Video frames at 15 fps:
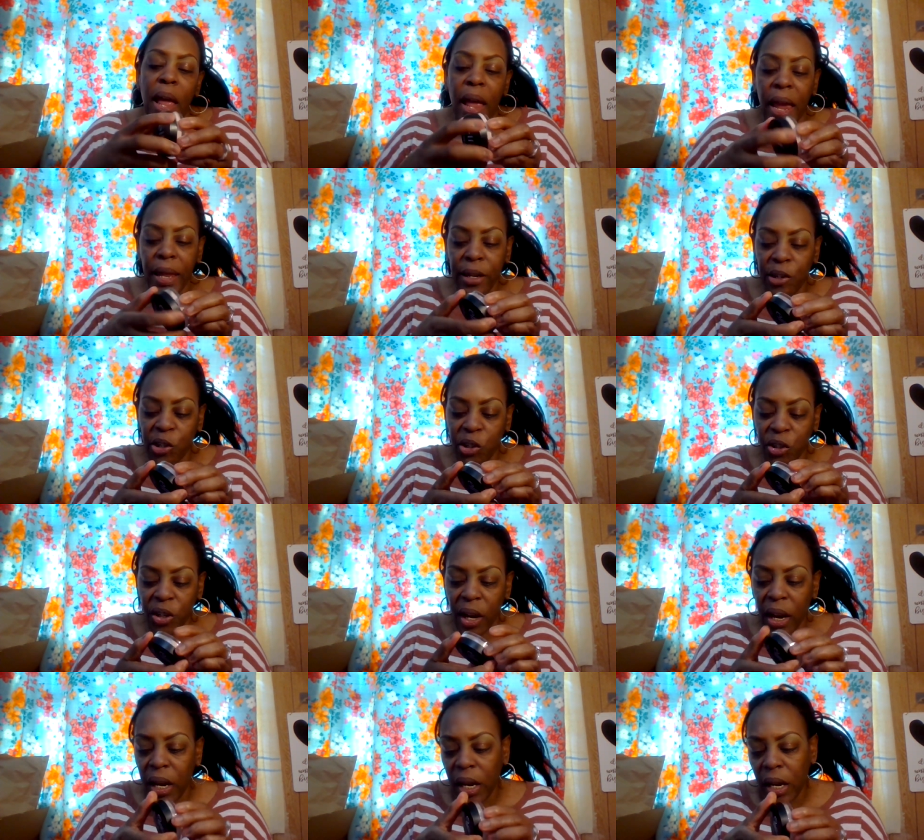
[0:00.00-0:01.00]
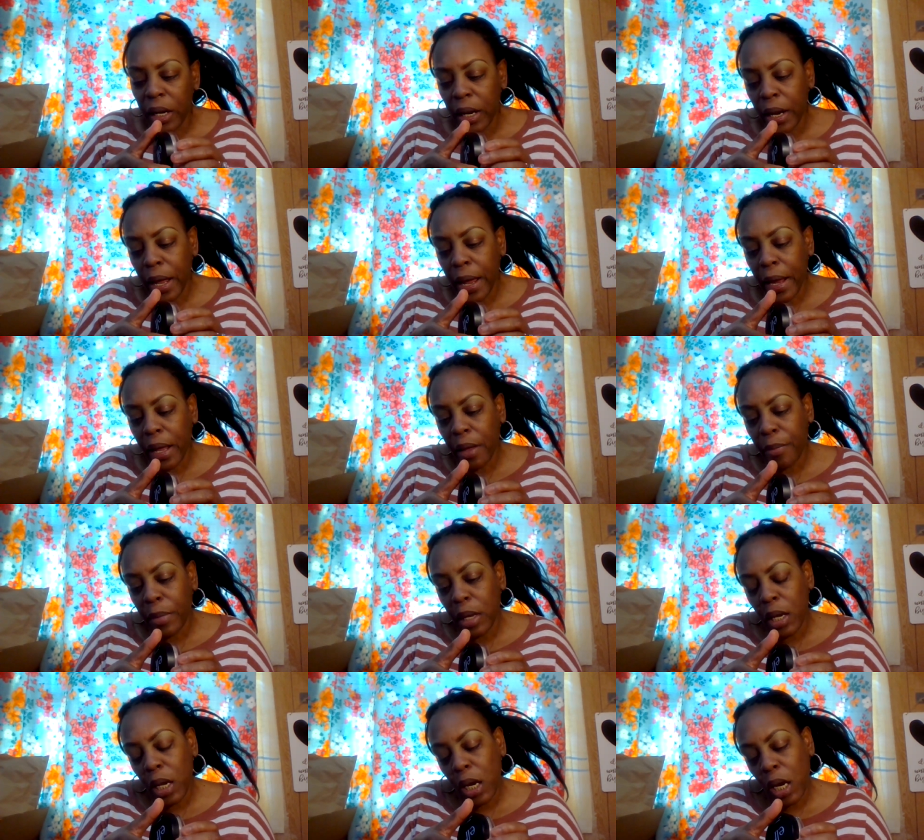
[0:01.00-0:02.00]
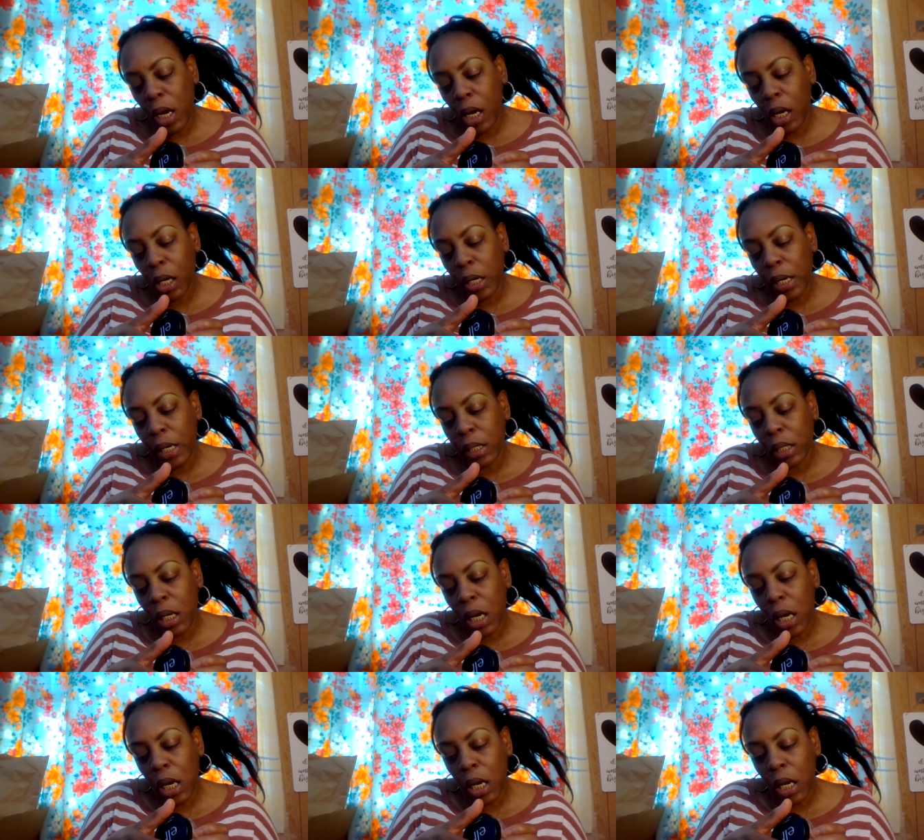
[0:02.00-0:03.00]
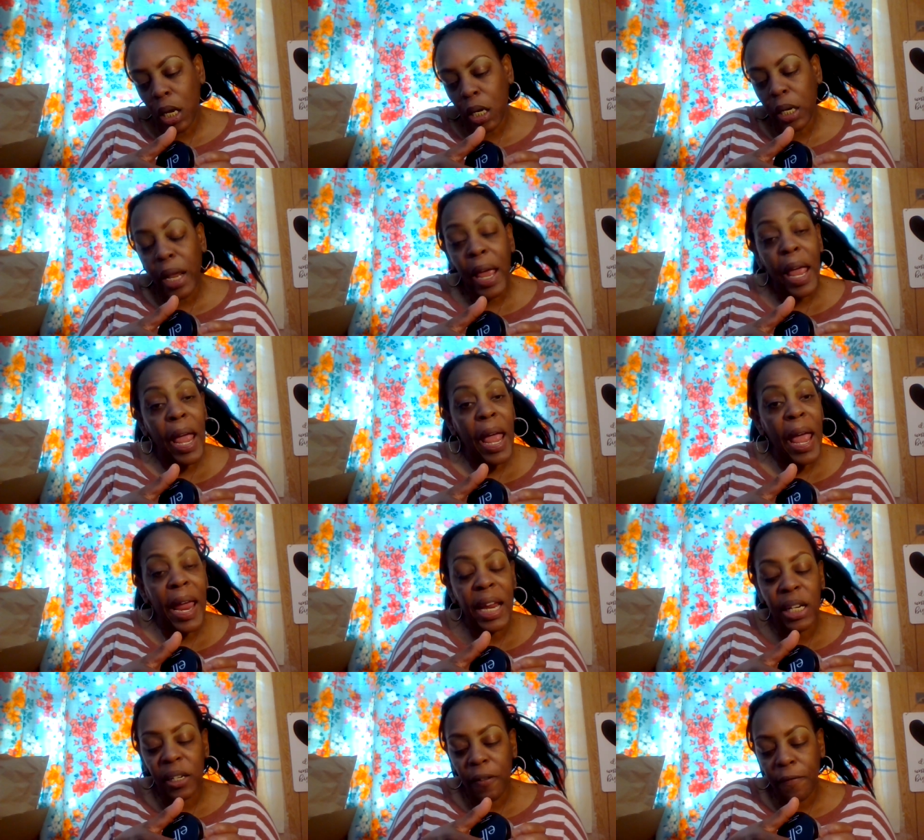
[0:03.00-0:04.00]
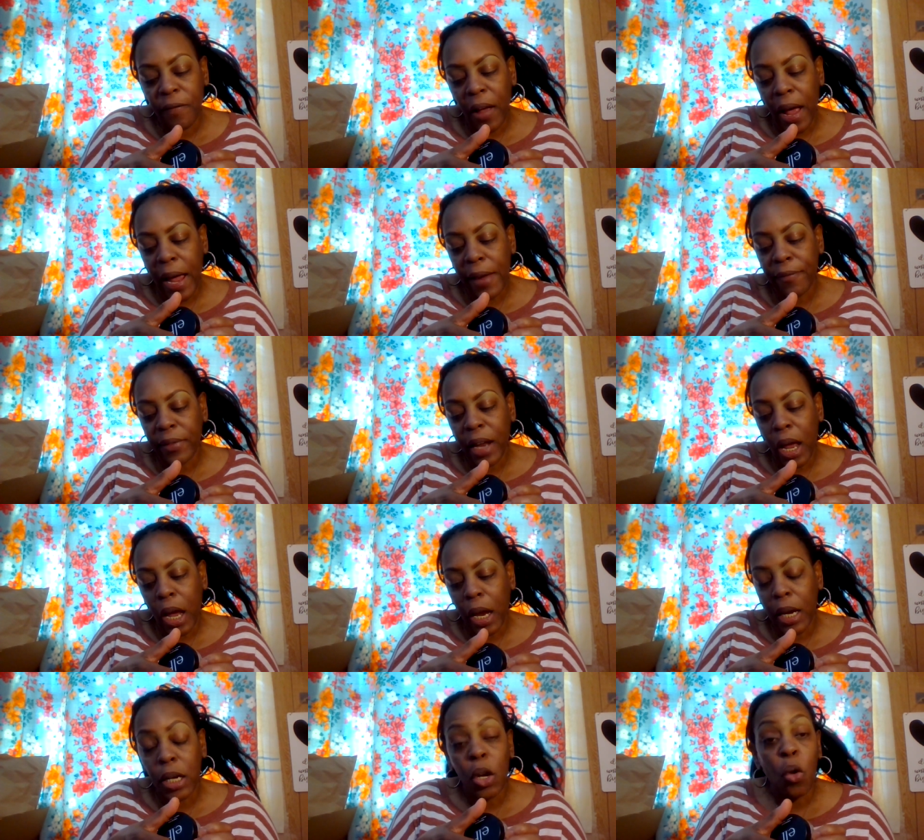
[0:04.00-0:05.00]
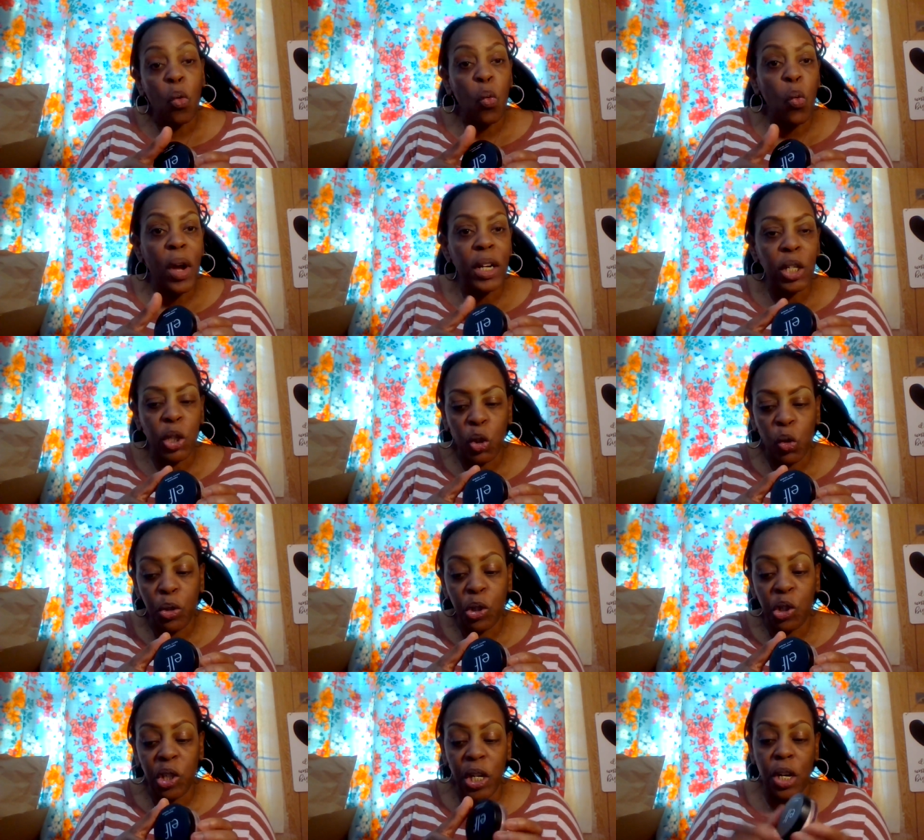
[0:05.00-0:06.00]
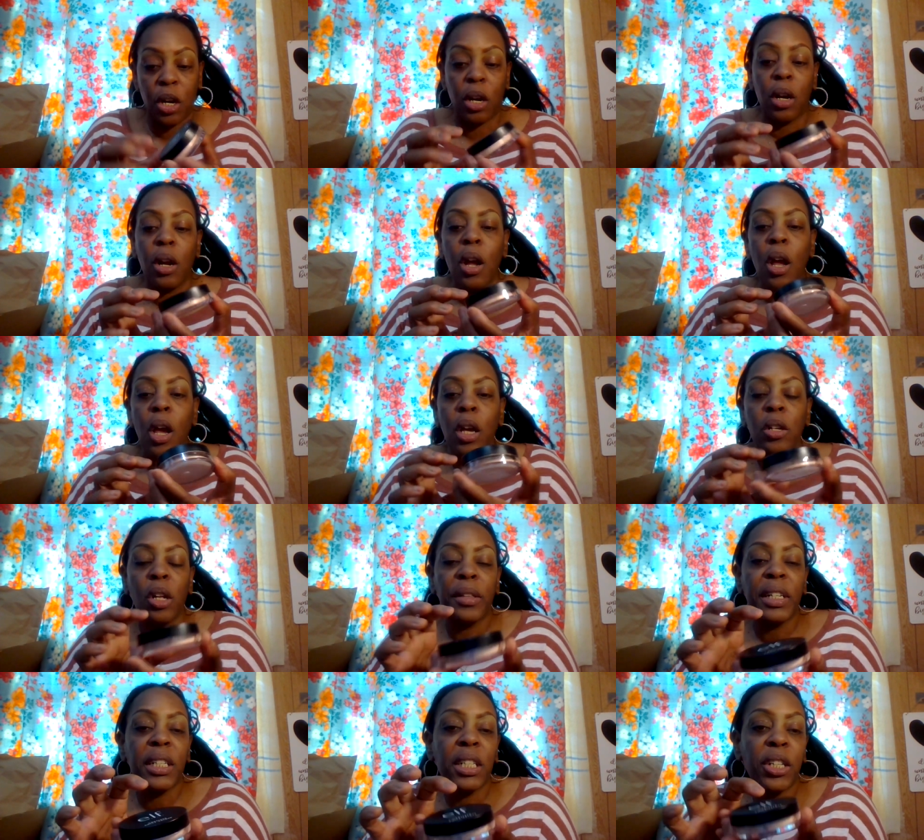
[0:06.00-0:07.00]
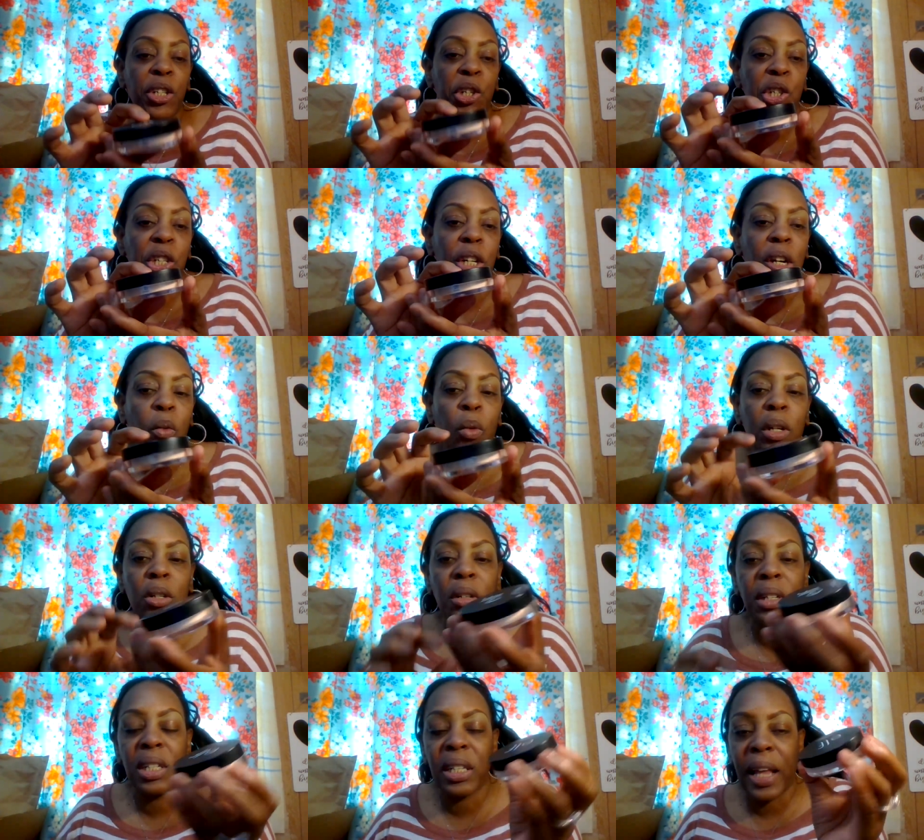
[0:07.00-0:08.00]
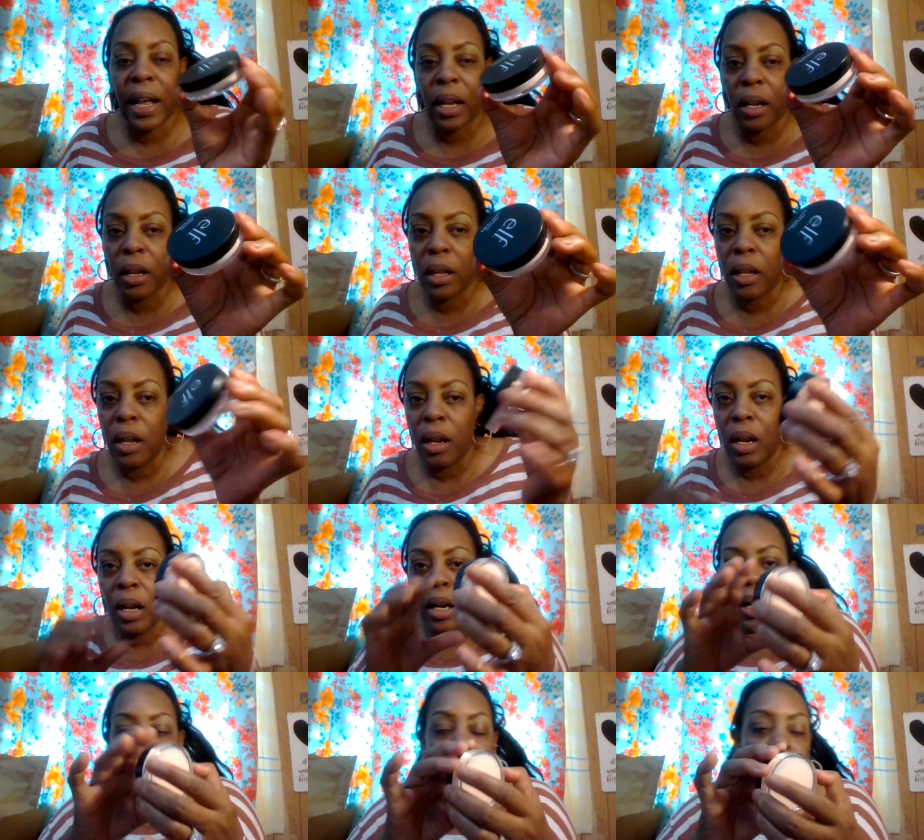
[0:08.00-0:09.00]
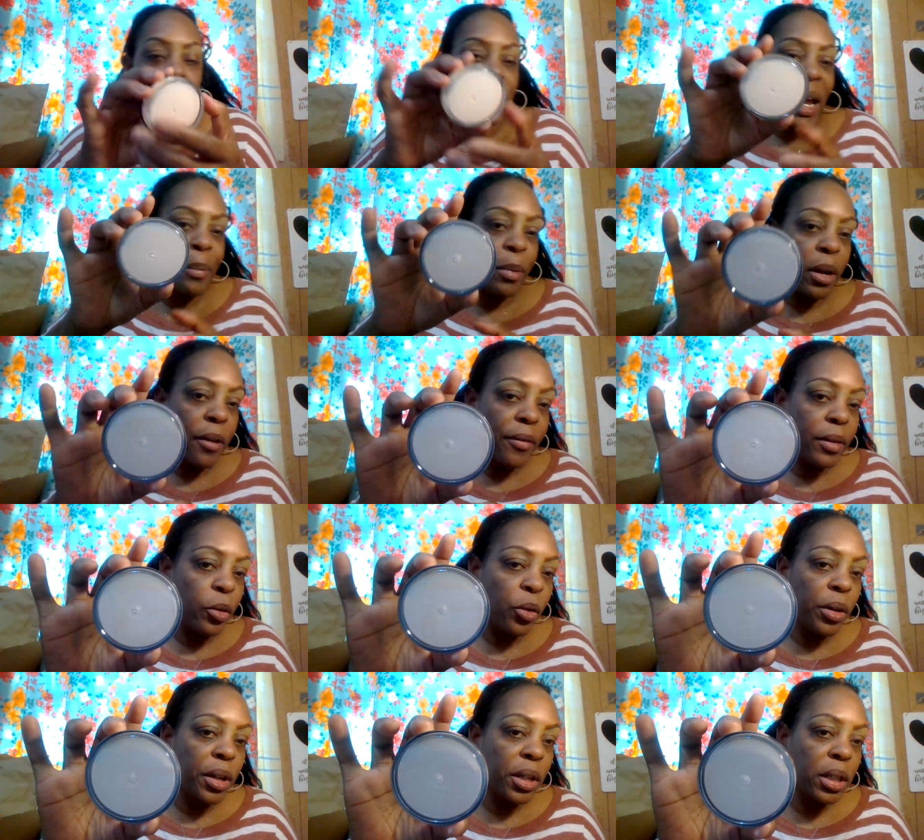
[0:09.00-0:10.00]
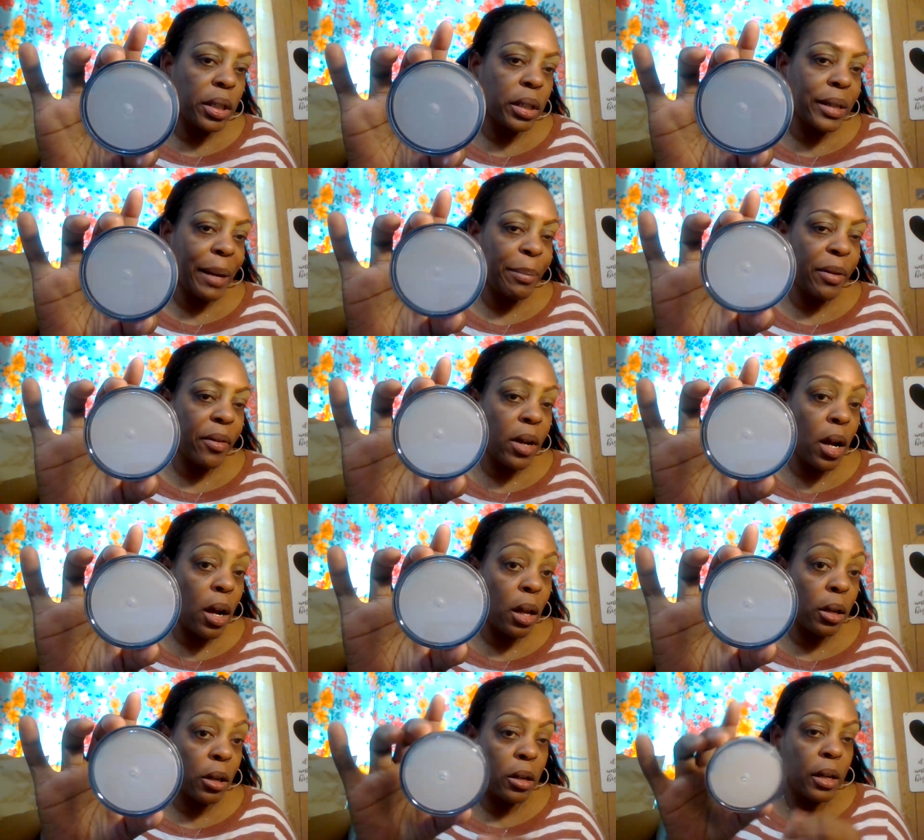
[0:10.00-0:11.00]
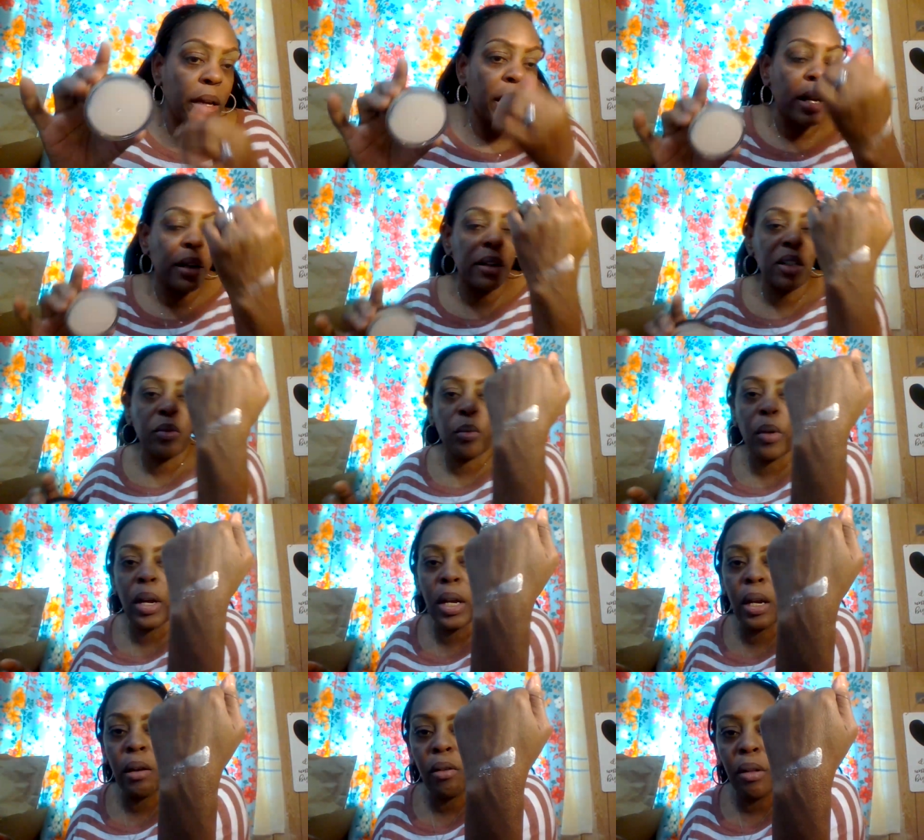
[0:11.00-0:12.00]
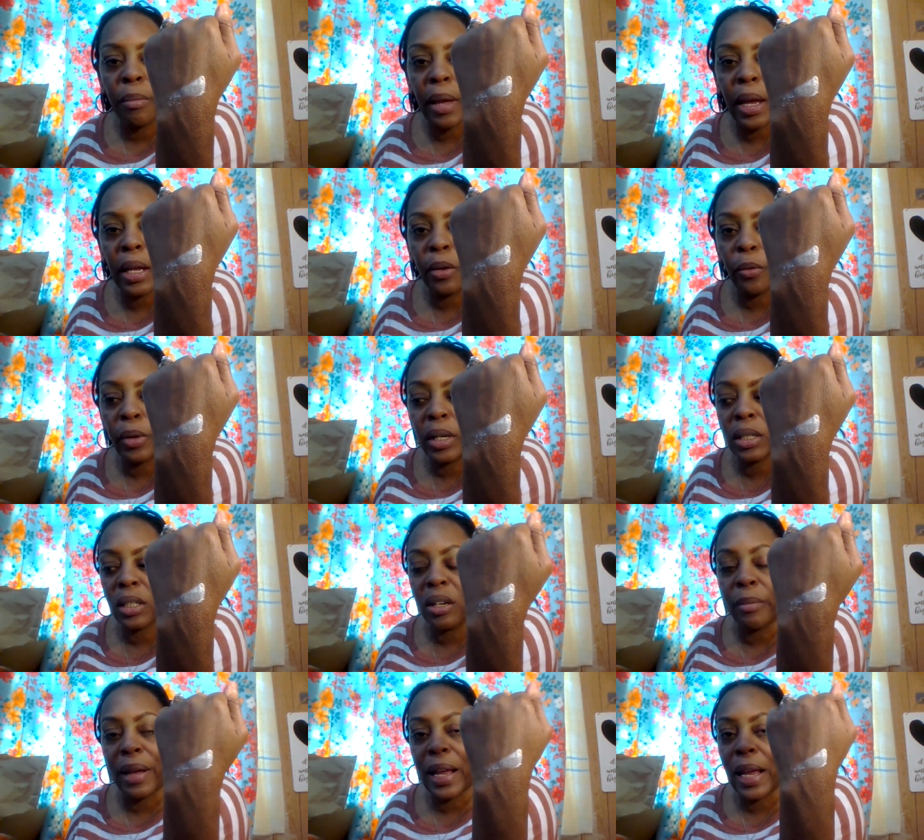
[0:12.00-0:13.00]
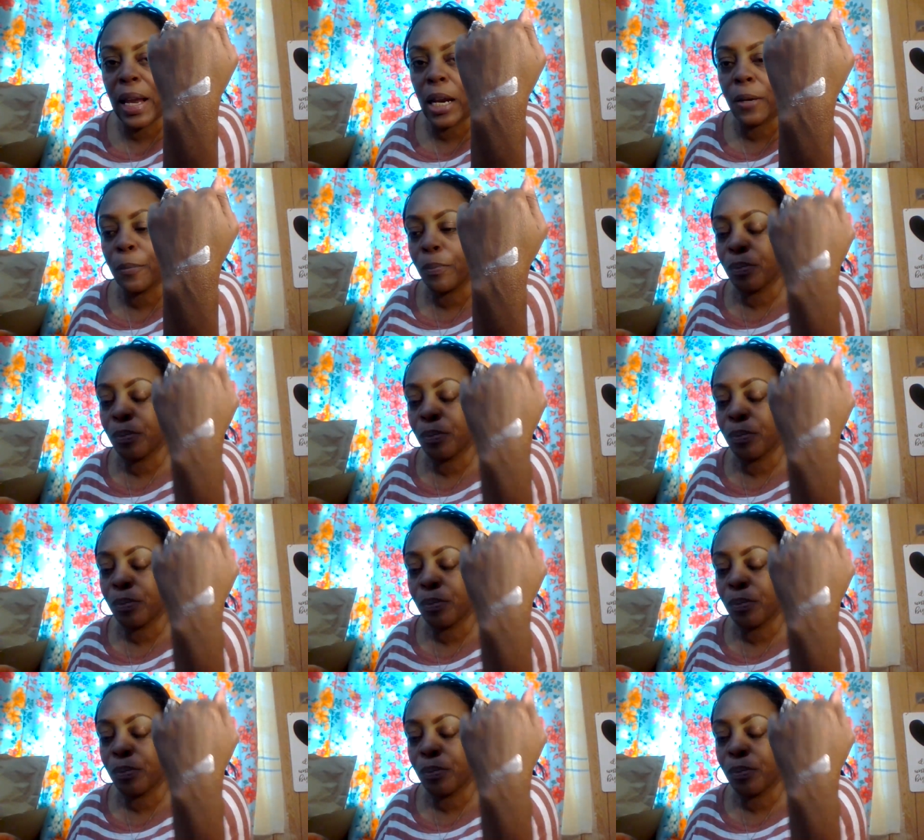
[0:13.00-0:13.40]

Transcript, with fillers: And the shade that I am in, it's in 85912 sheer. So this is a sheer one. So this is like a type of nudish type of color. And it's right here on my wrist, on my hand.